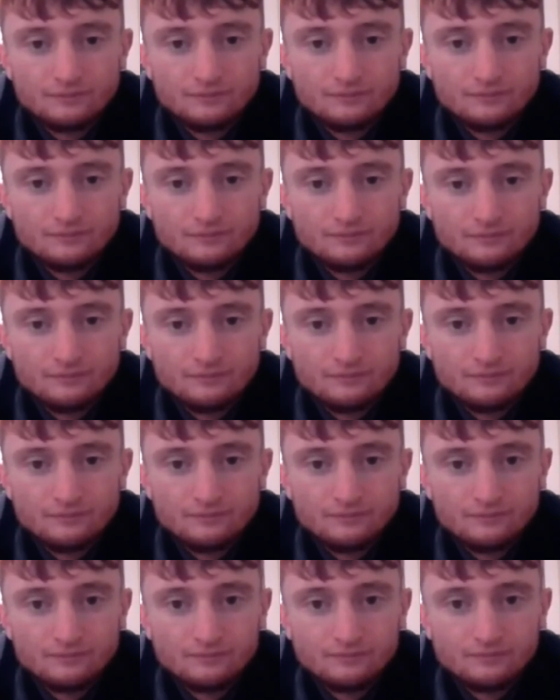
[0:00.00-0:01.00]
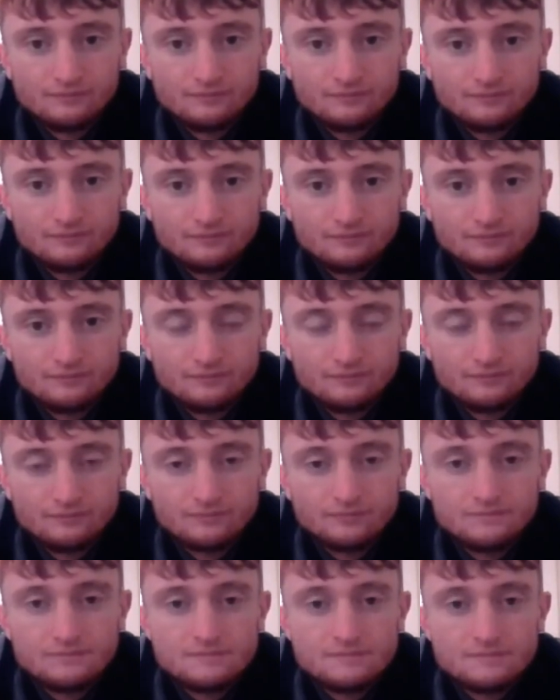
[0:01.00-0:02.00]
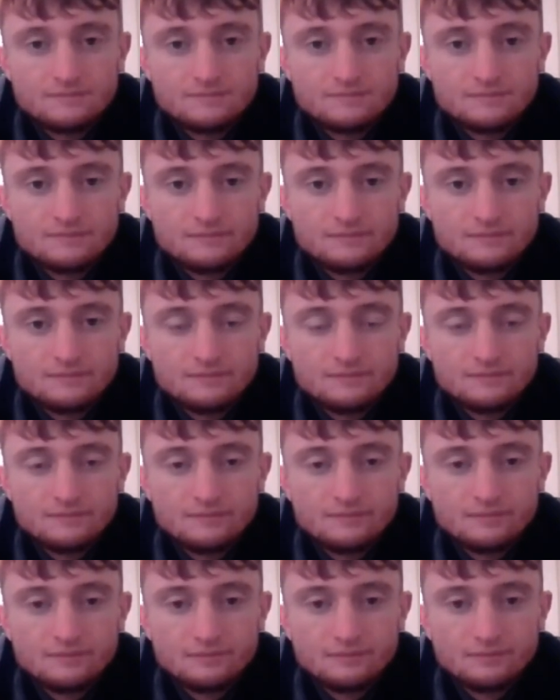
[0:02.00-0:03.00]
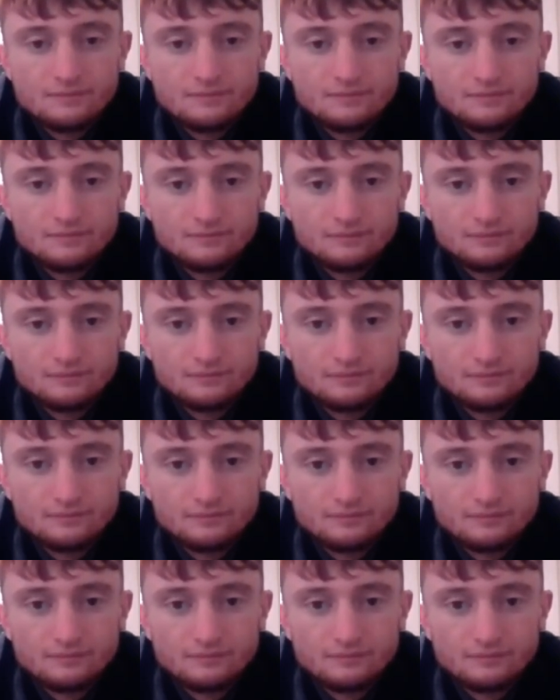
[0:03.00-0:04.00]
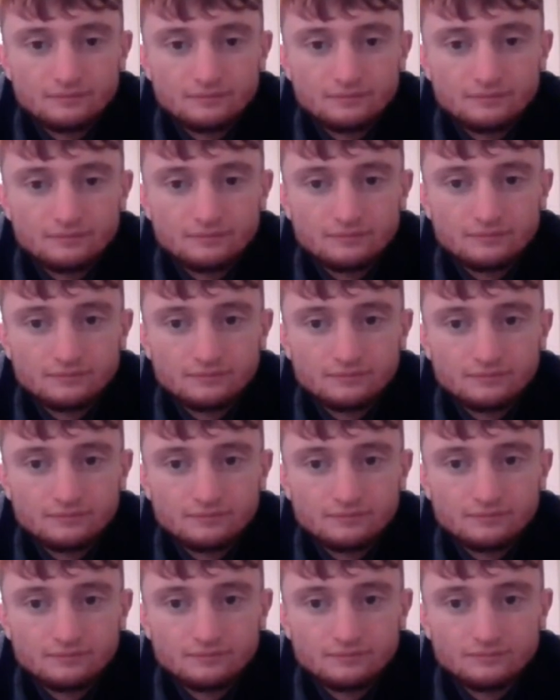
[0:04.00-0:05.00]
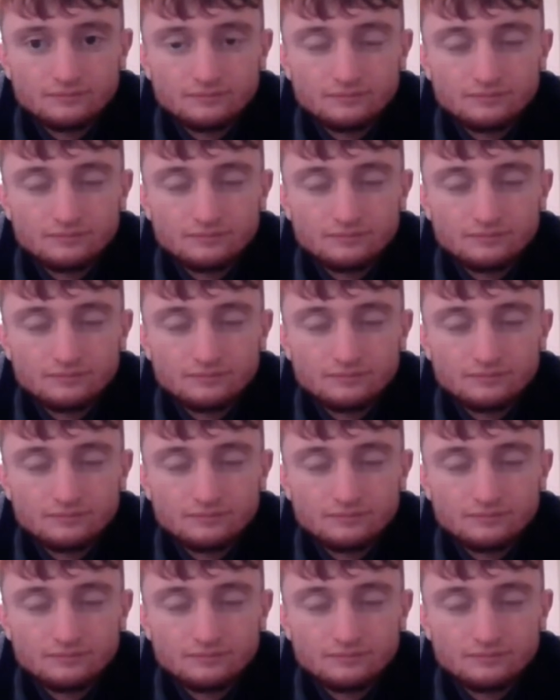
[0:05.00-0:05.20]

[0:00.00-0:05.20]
(silent)